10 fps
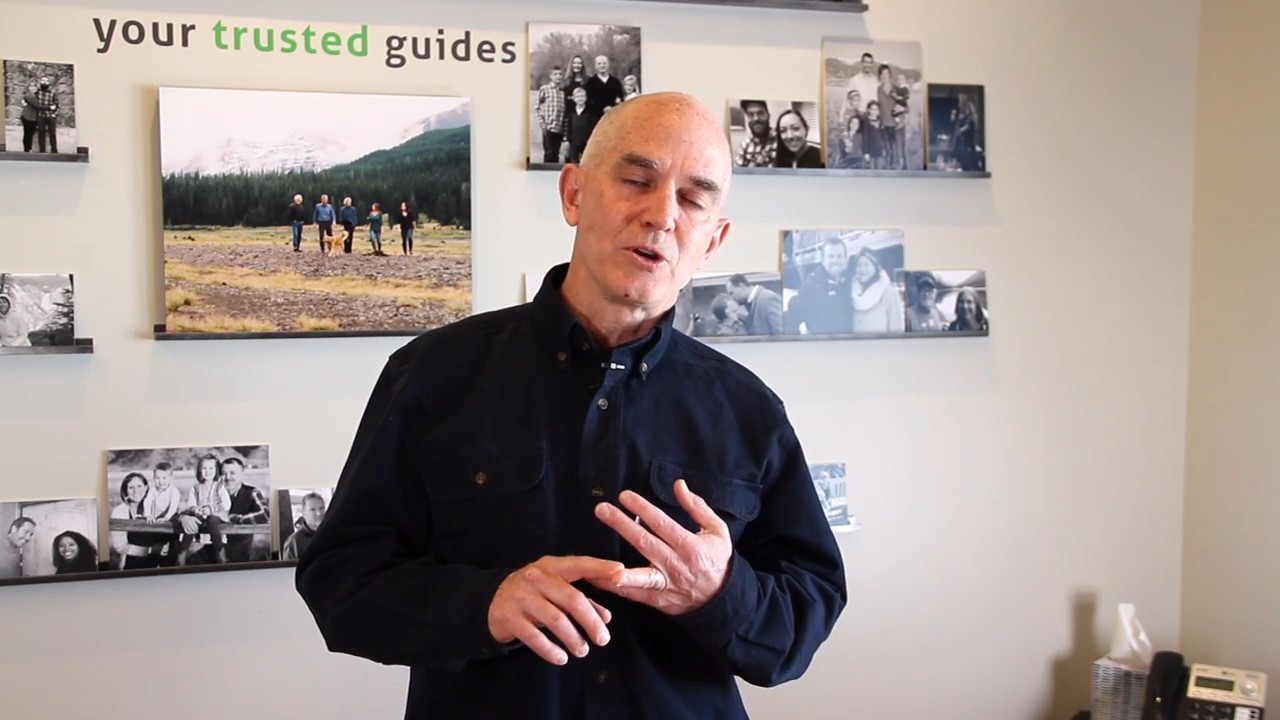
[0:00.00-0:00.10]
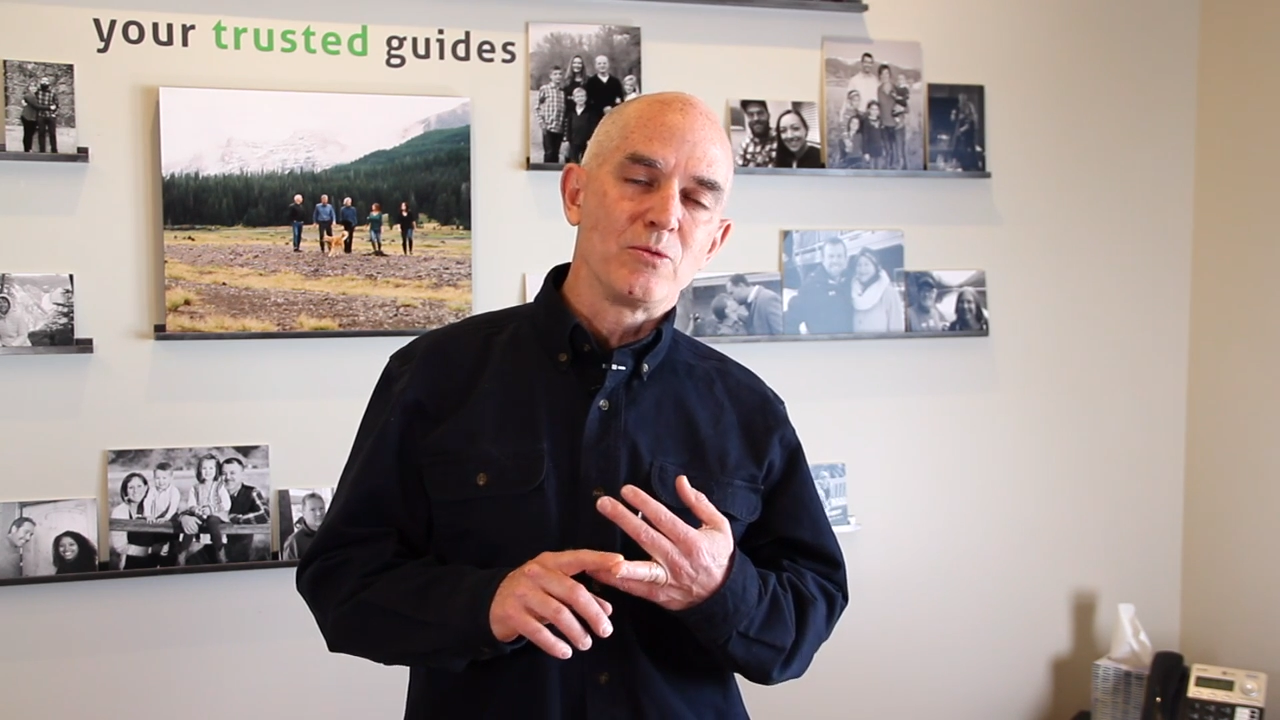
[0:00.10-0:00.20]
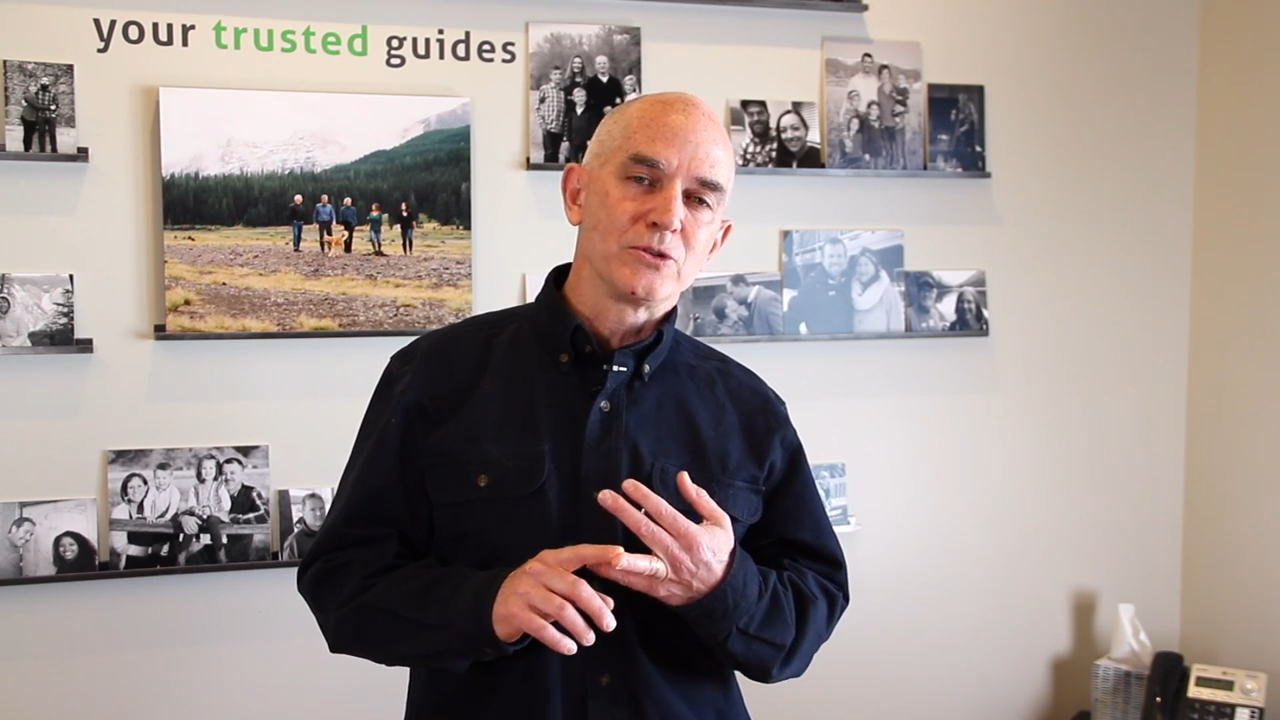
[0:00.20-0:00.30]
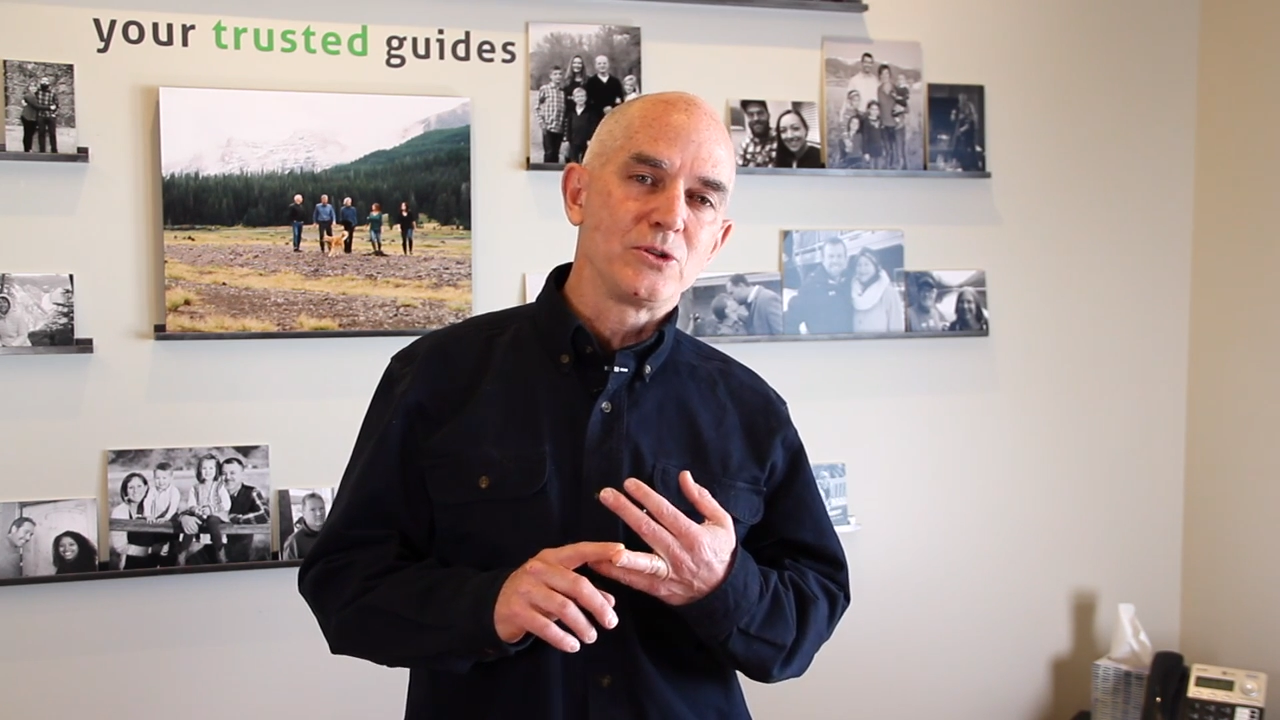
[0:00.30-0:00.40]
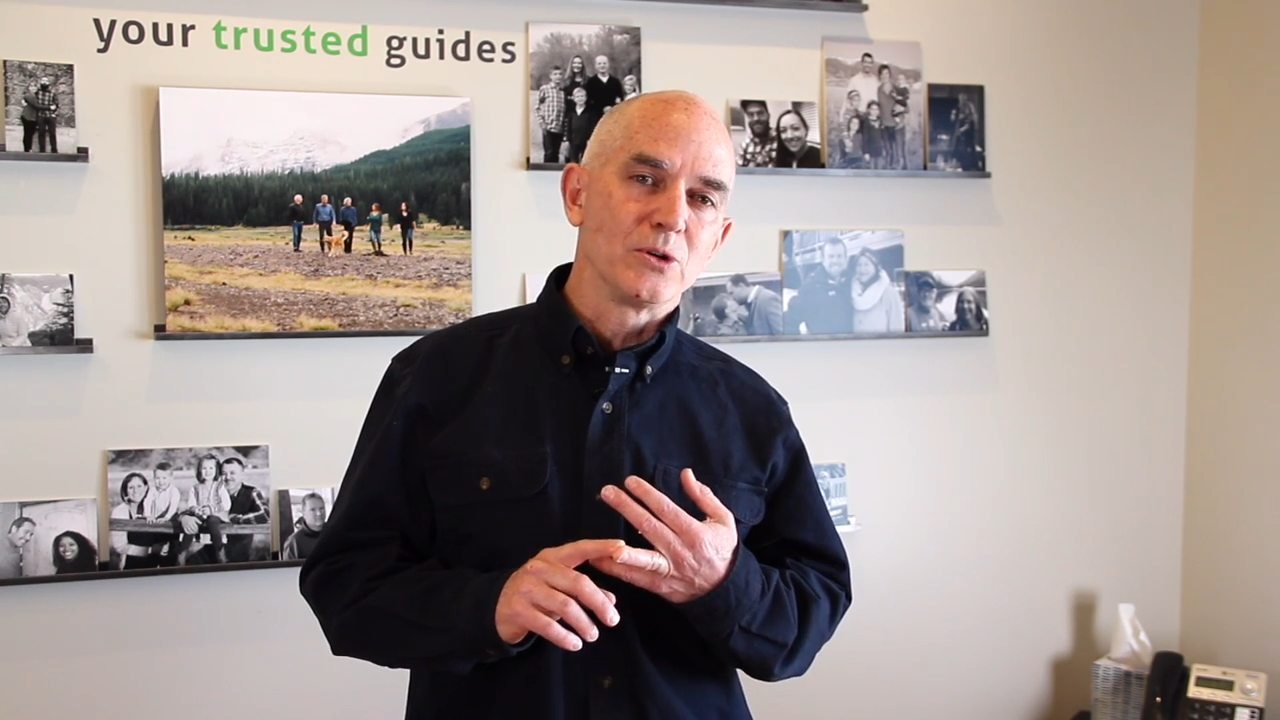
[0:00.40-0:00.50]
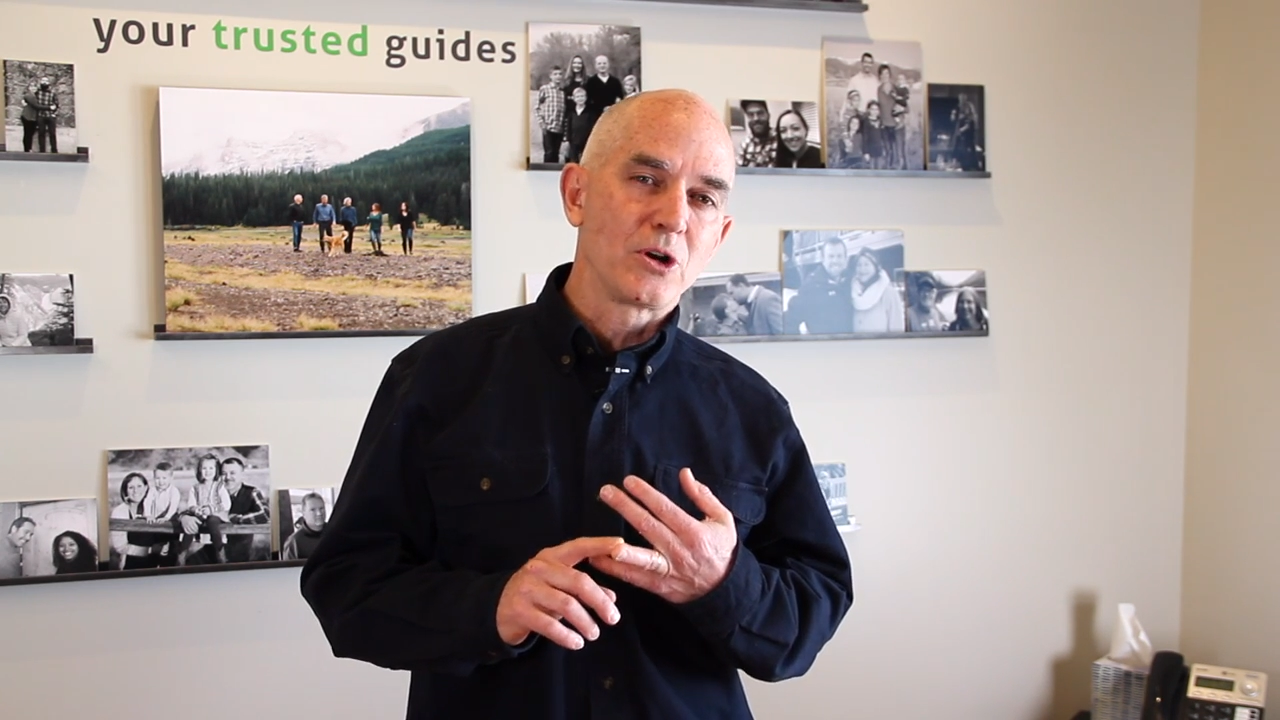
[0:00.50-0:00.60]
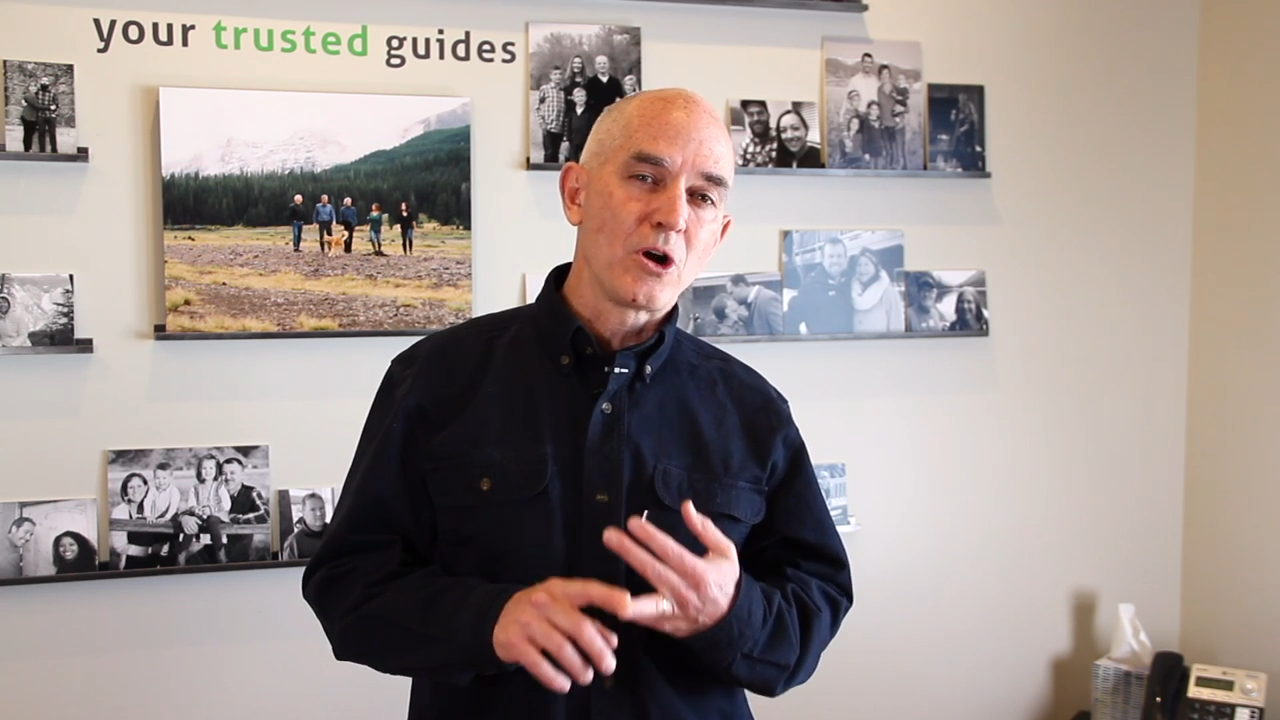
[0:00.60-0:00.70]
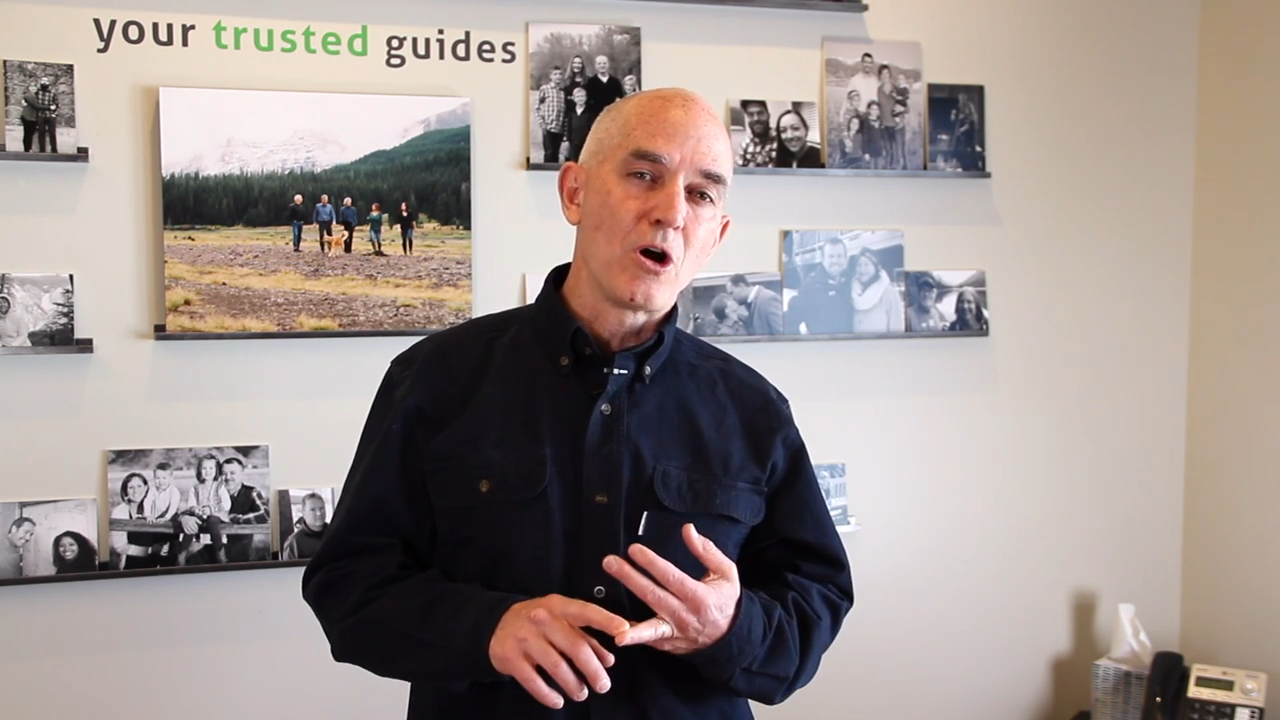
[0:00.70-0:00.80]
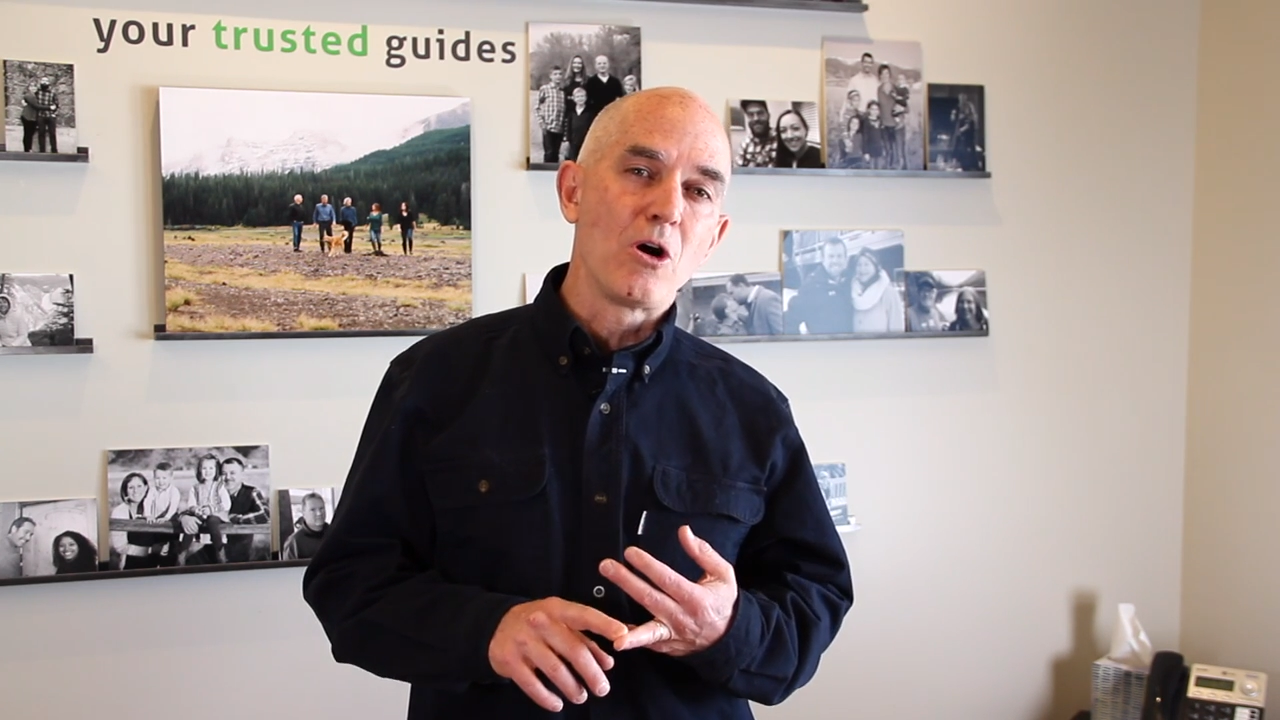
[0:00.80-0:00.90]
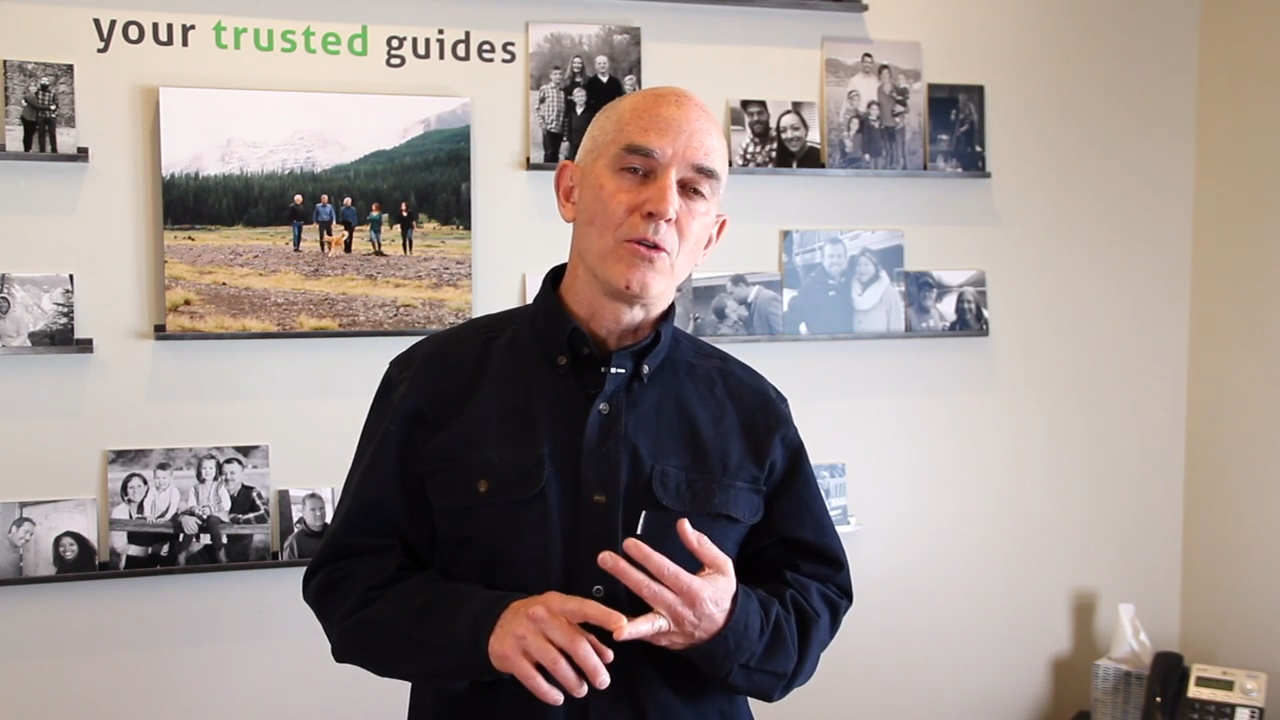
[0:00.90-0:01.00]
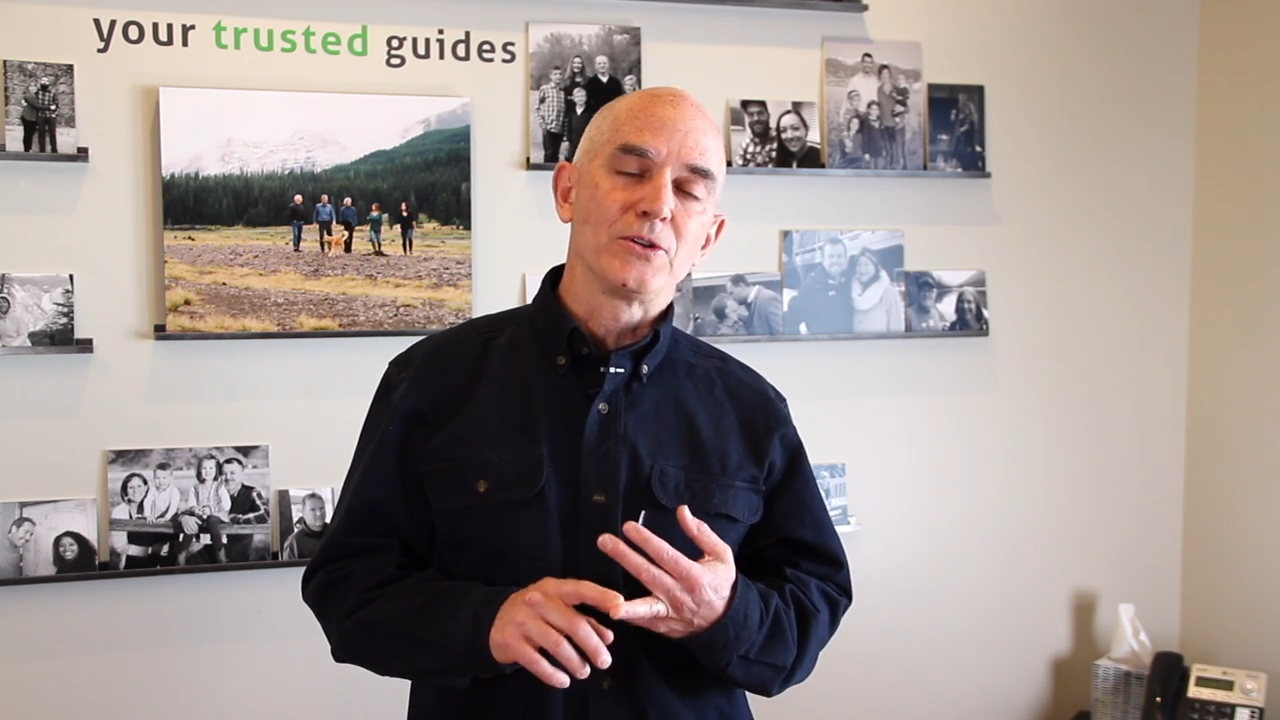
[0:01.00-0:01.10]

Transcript: I want you to call